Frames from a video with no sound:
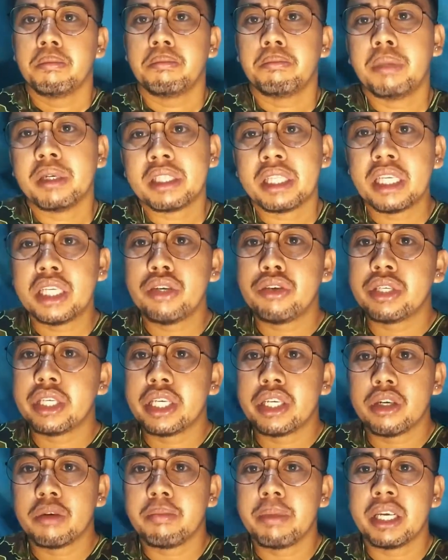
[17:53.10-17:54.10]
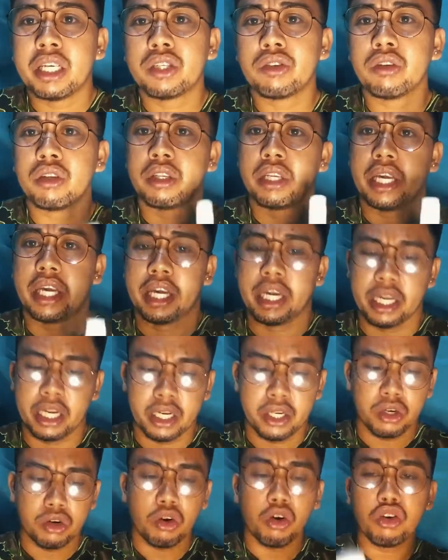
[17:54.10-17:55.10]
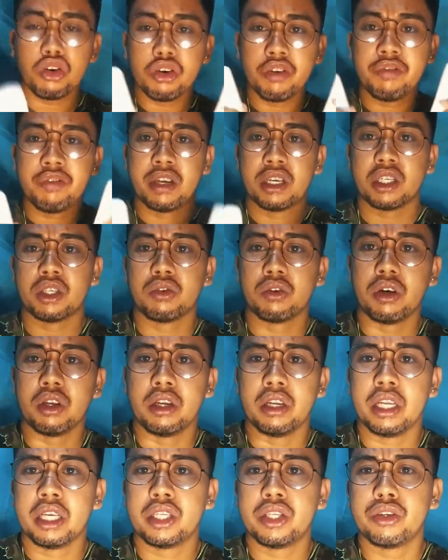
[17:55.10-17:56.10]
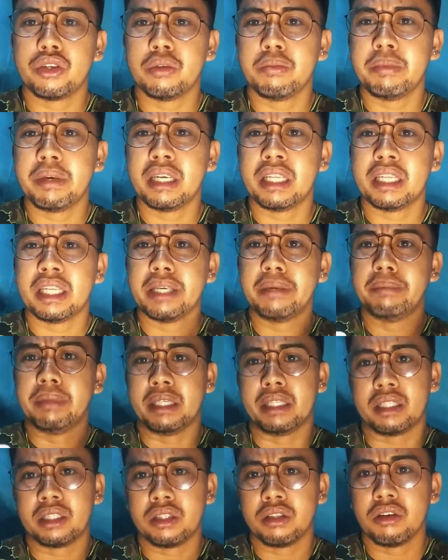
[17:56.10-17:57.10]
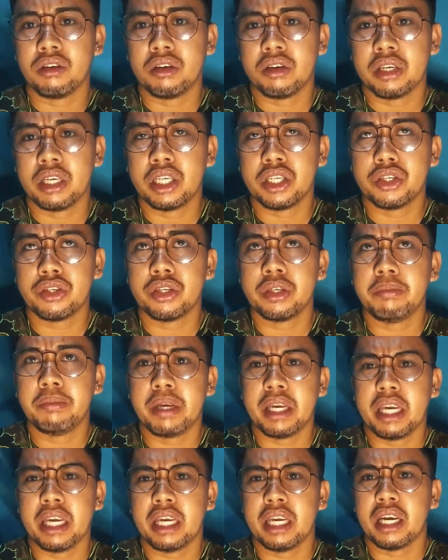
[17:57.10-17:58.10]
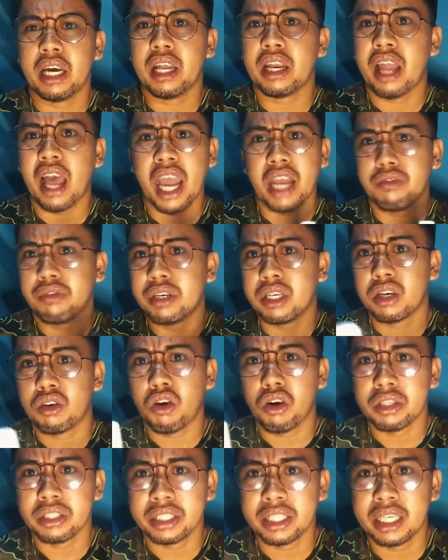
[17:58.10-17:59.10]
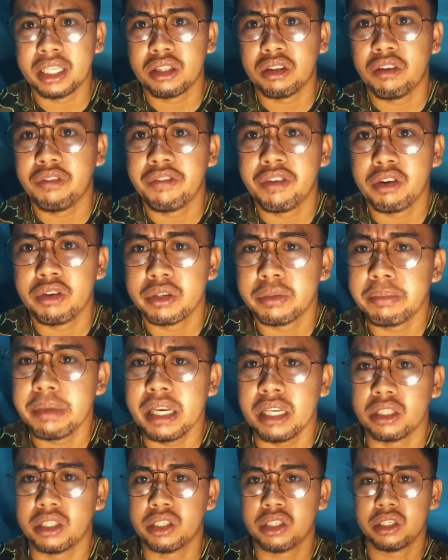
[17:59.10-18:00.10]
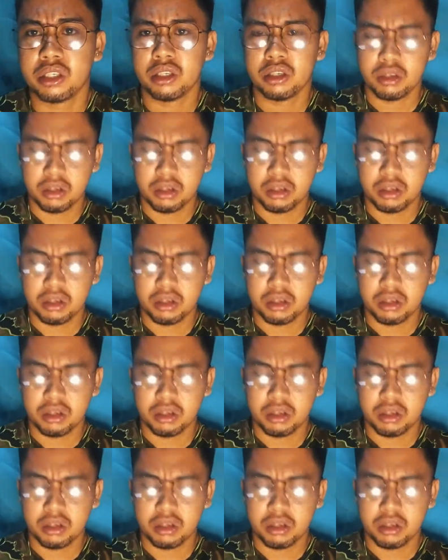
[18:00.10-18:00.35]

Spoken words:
But in using your visual aid, your audio visual, it should be a limit, no? It should be aligned with the content of your speech.